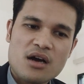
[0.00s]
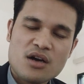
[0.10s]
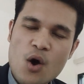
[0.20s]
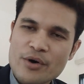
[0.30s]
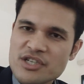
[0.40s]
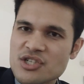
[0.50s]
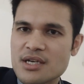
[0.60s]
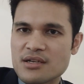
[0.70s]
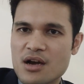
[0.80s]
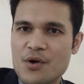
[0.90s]
cohesion
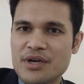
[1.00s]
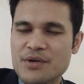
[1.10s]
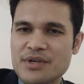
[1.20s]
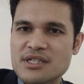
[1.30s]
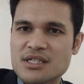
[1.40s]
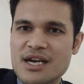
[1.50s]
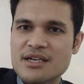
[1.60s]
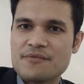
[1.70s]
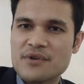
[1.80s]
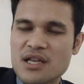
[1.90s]
and coherence is kind
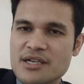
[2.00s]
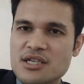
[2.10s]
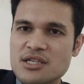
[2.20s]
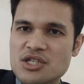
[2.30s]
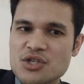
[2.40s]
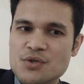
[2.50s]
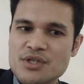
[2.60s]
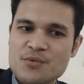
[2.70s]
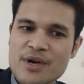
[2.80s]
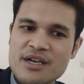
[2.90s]
of related to
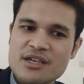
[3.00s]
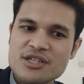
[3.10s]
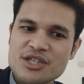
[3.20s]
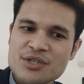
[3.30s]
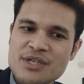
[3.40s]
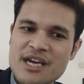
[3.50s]
the way that you